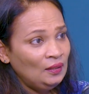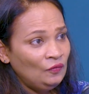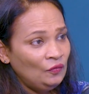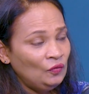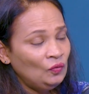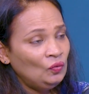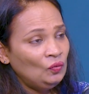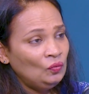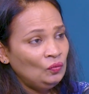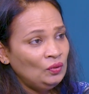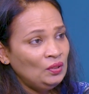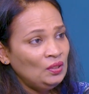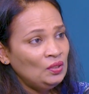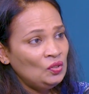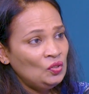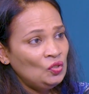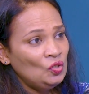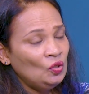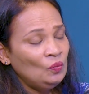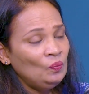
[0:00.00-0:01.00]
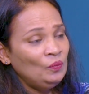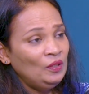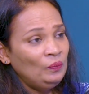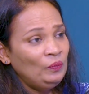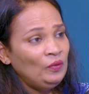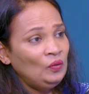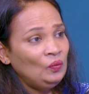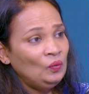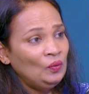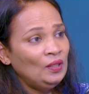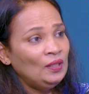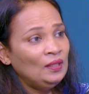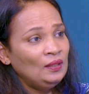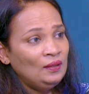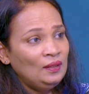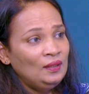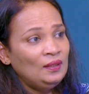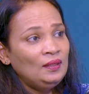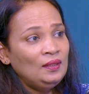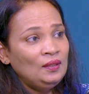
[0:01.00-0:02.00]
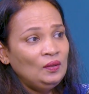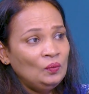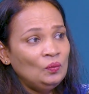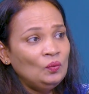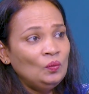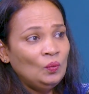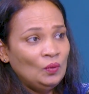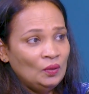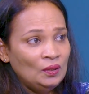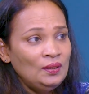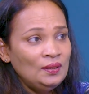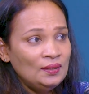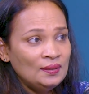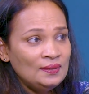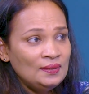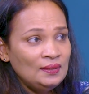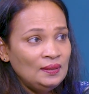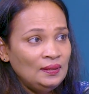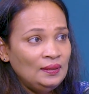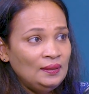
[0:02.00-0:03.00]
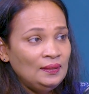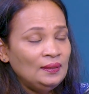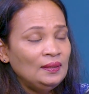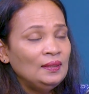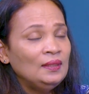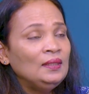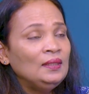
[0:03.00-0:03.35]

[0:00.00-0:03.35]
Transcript: If you do this job, maybe you can really do wonders in it.